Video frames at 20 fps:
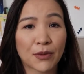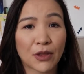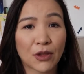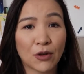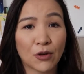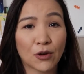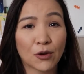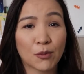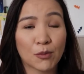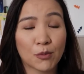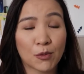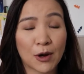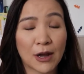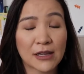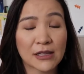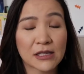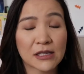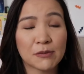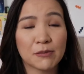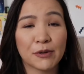your
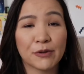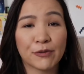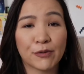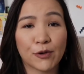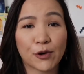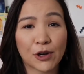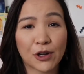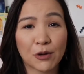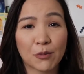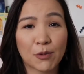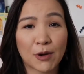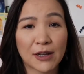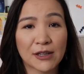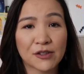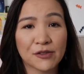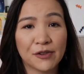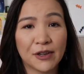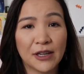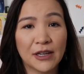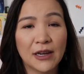breasts before you
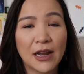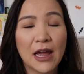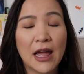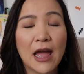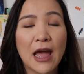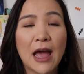breastfeed,